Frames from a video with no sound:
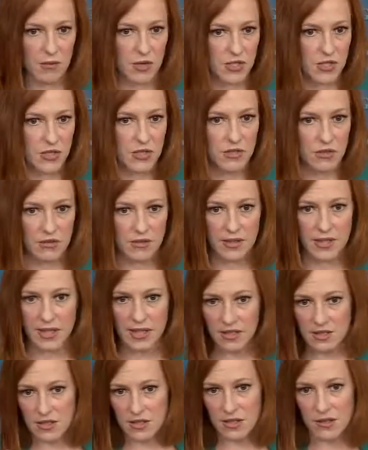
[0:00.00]
which is certainly,
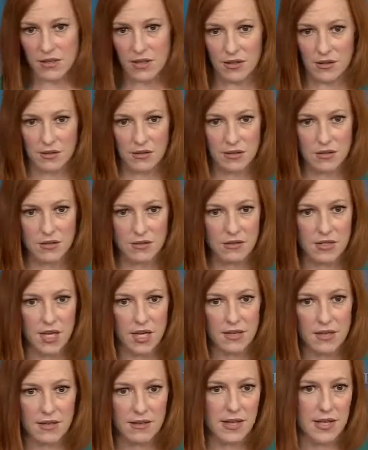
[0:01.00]
as you alluded to,
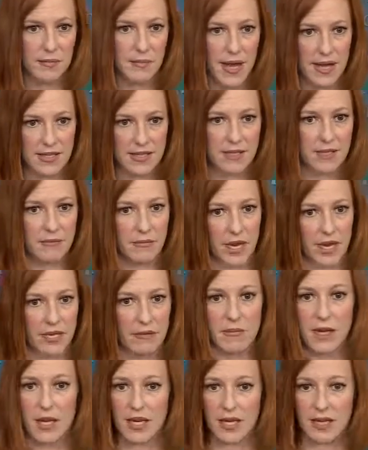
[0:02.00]
Jen, impacting many,
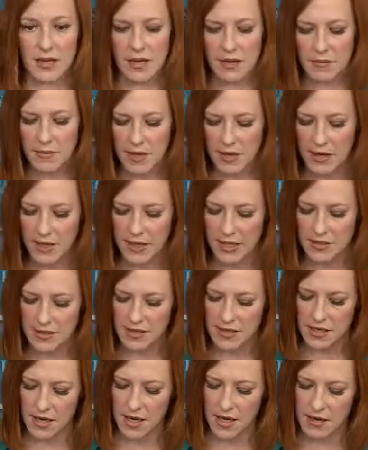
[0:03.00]
many Americans.